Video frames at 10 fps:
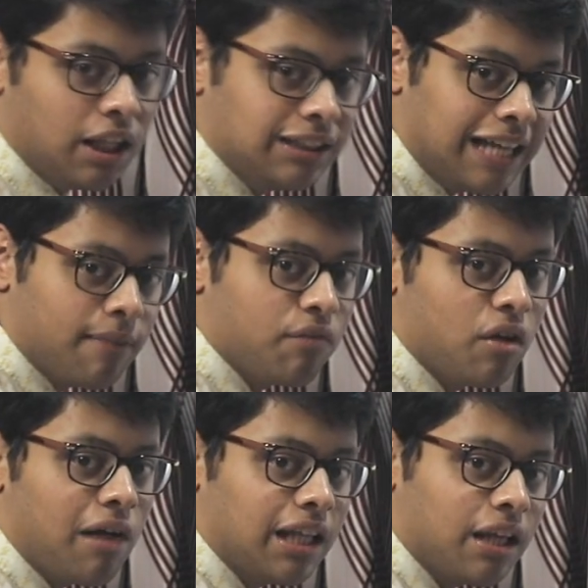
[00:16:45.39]
But in
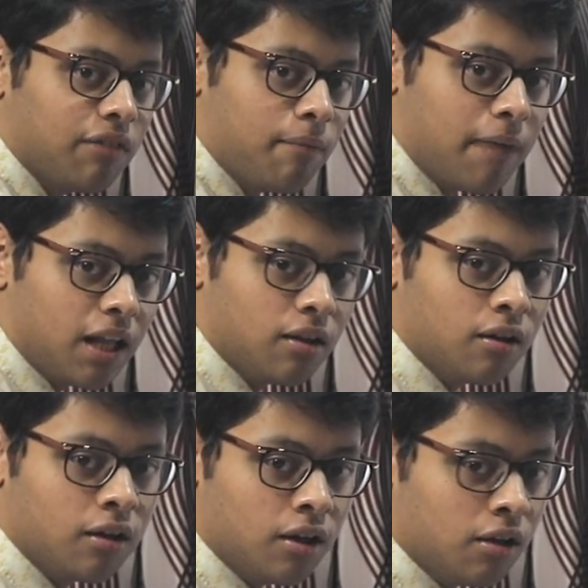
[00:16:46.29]
exam, if you are writing with a
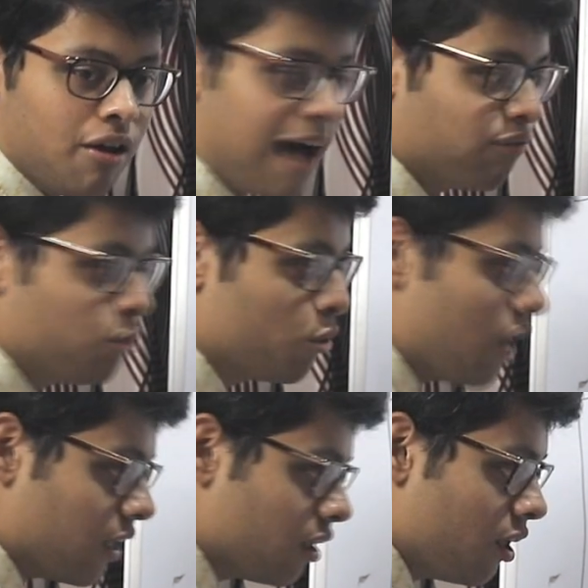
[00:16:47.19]
pen, you have to
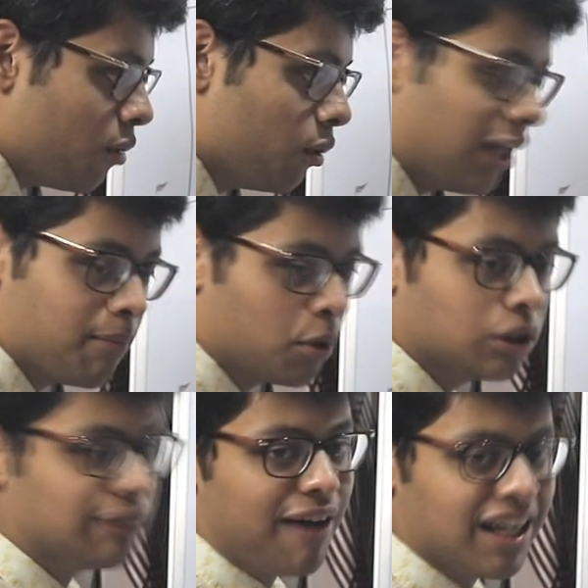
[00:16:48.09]
cut the whole thing
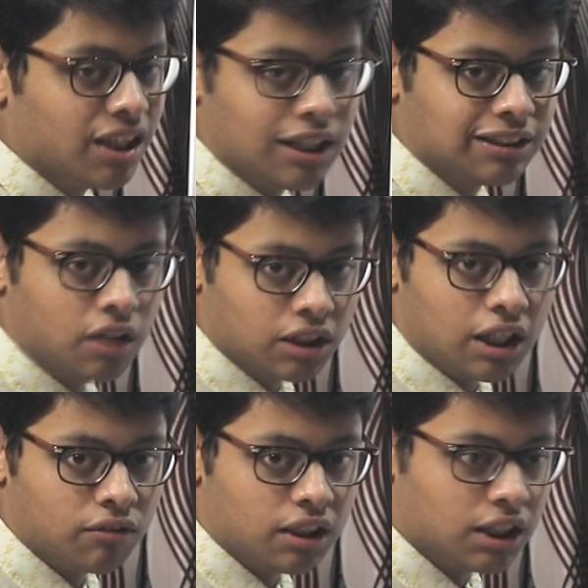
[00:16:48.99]
because whitener is
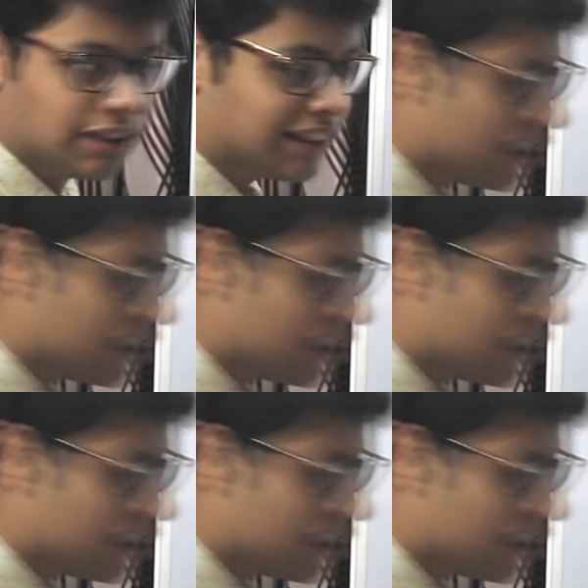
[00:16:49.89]
not allowed in the